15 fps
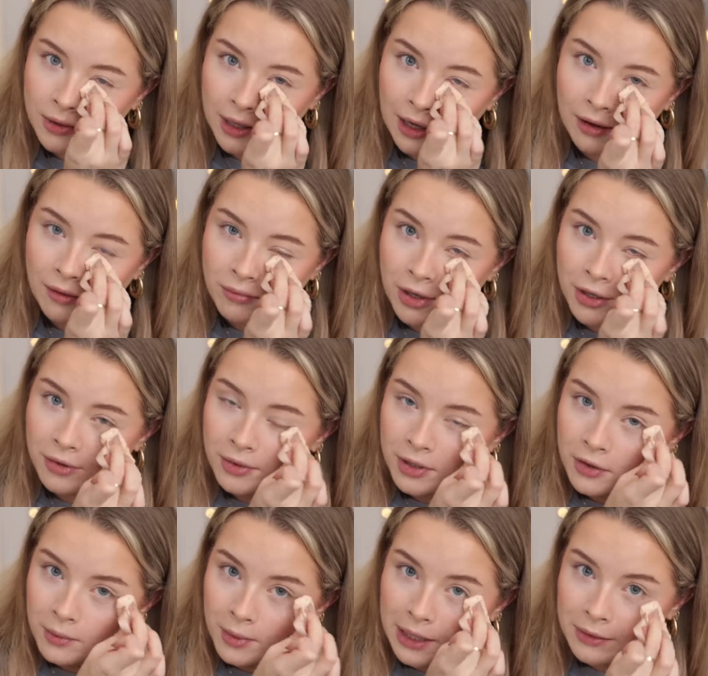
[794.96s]
yeah, I don't really
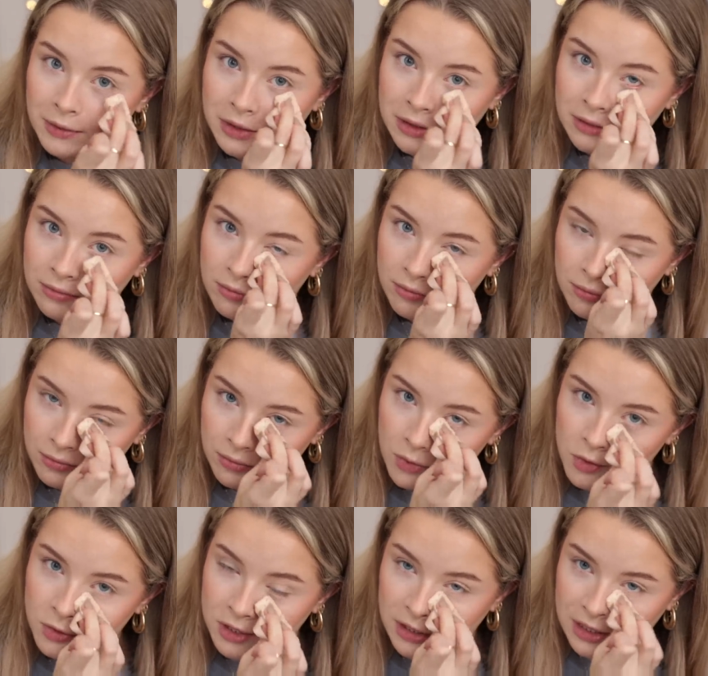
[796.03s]
know what else
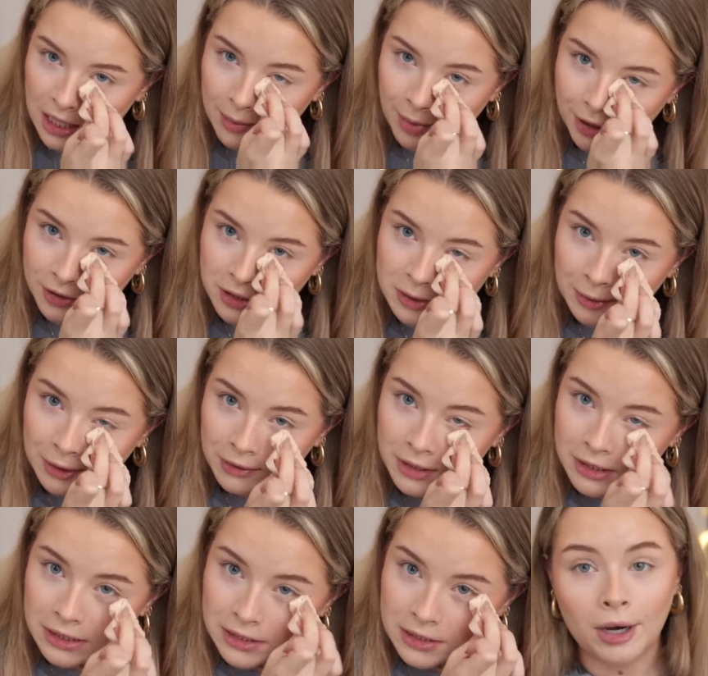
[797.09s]
more to say about it, to be
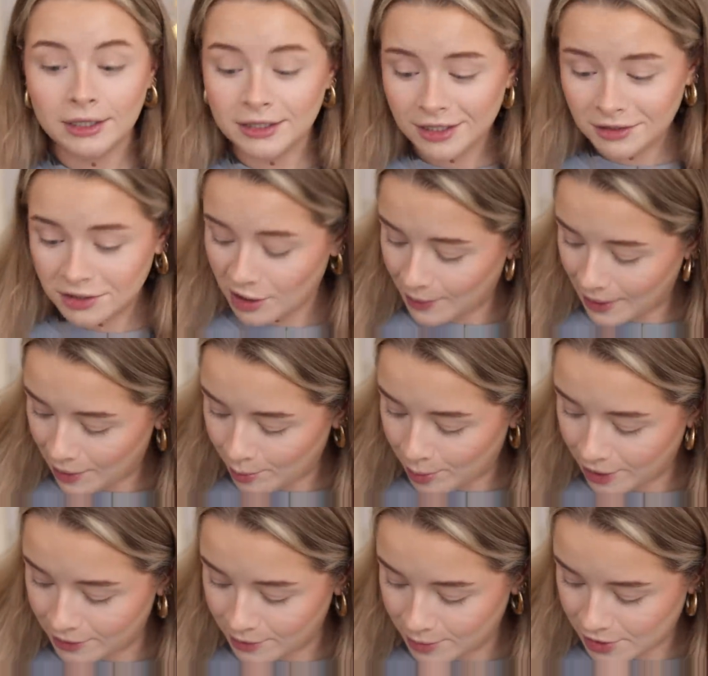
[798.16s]
honest, but I did go out and
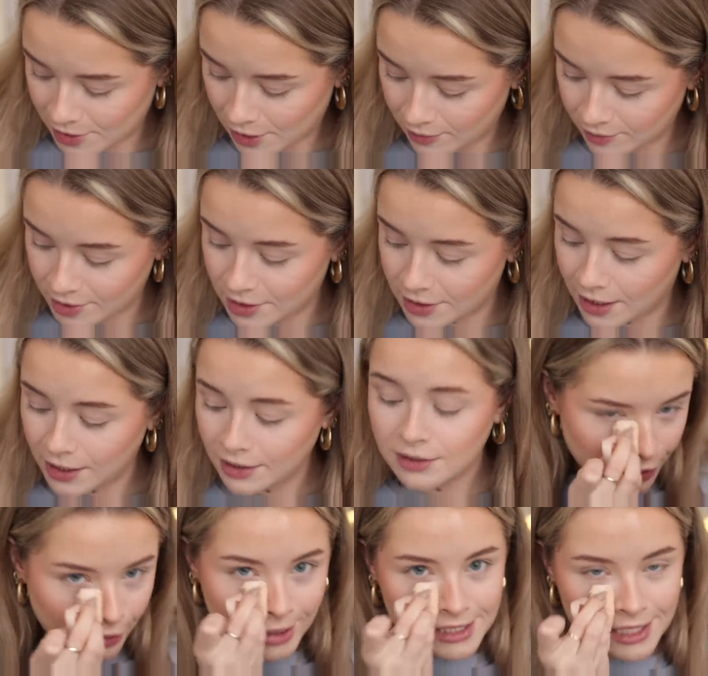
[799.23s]
buy the mascara today.
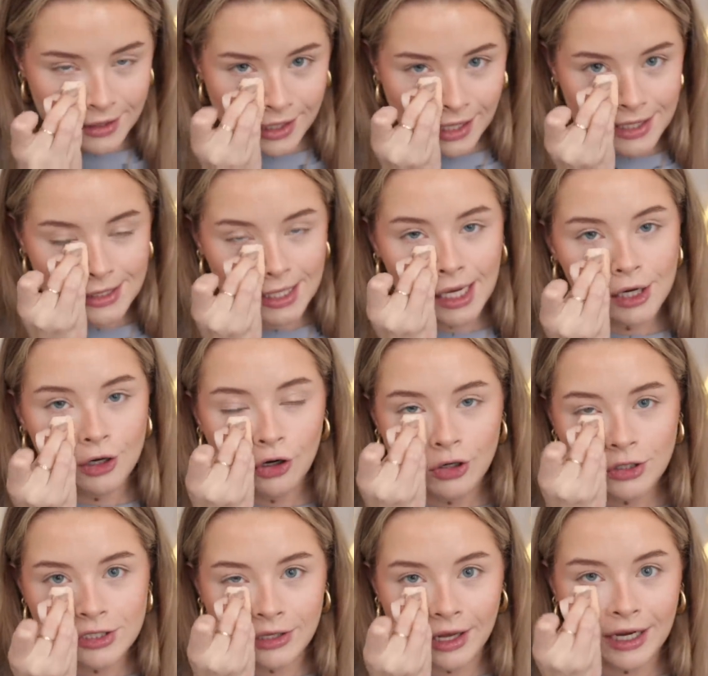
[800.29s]
The crazy thing is, it
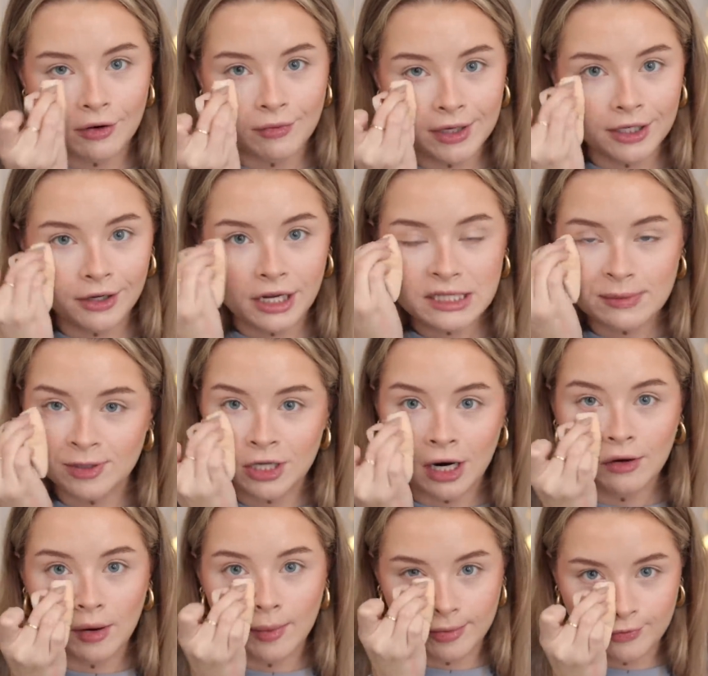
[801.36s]
looked like a really nice
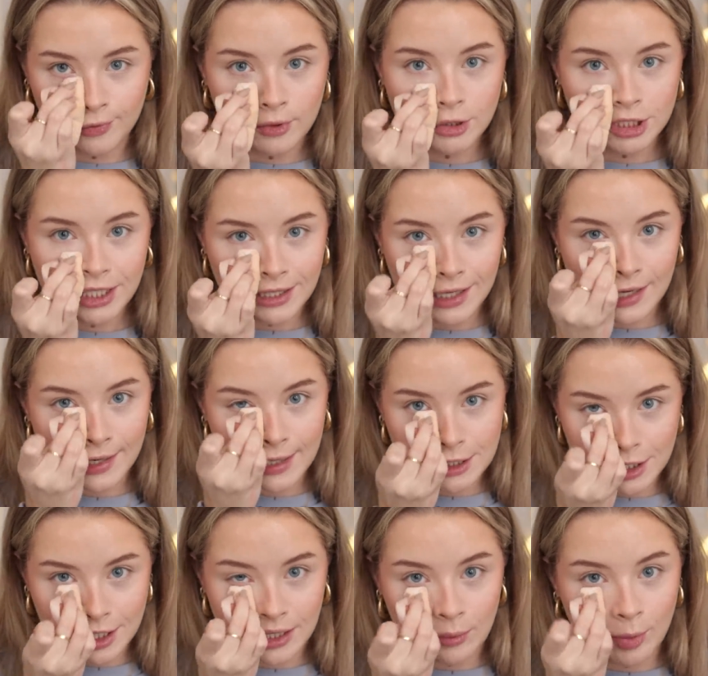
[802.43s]
mascara before she
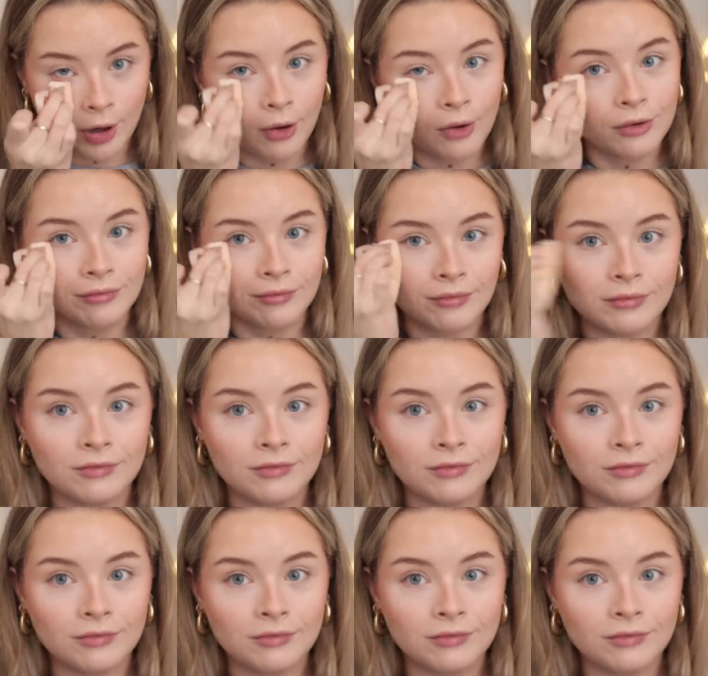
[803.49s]
allegedly put on